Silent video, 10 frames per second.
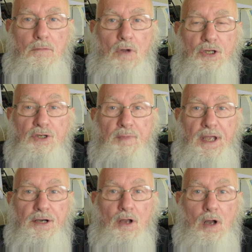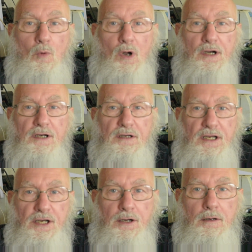on-demand hot water
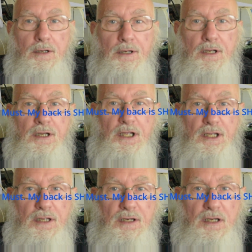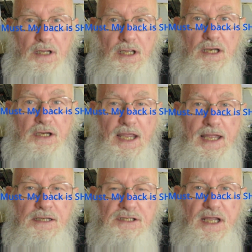heater. It
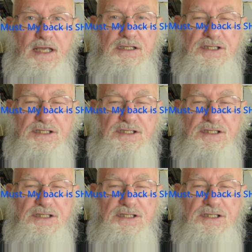can take